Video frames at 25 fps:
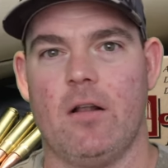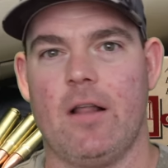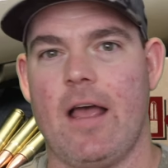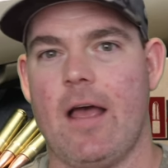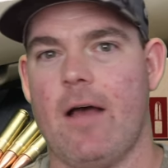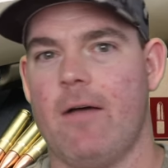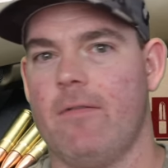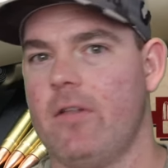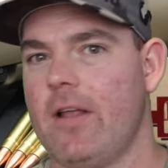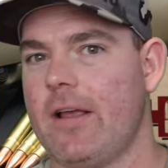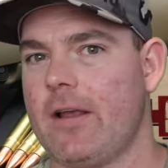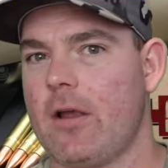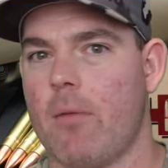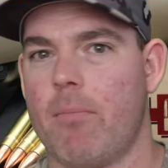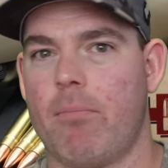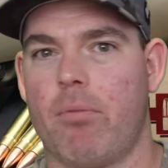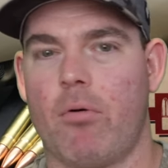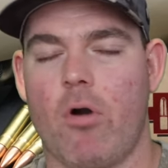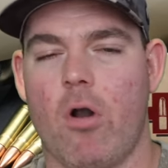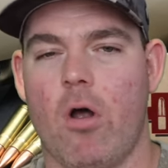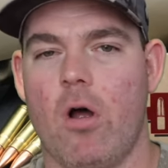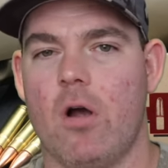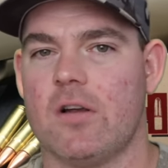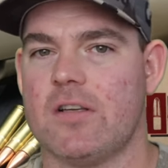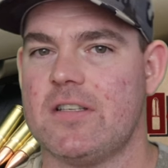have like a
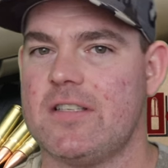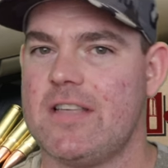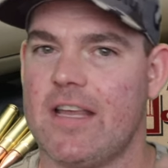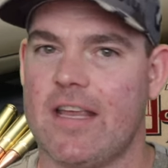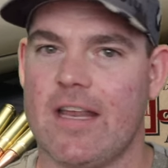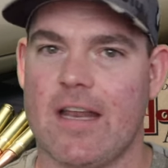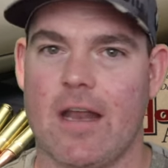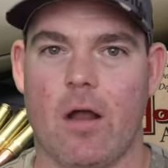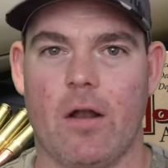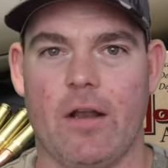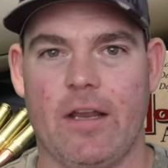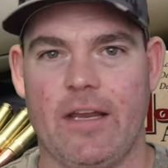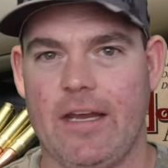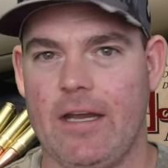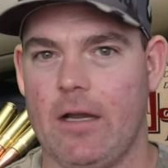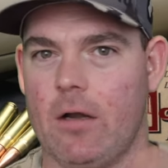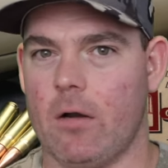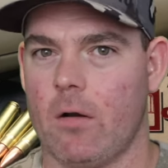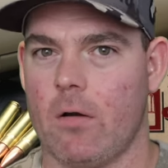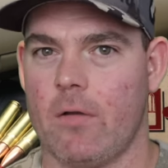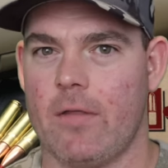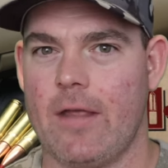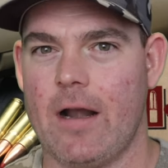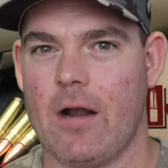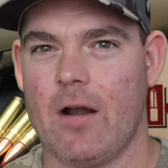prong sticking out
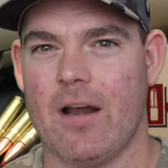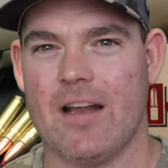here or there.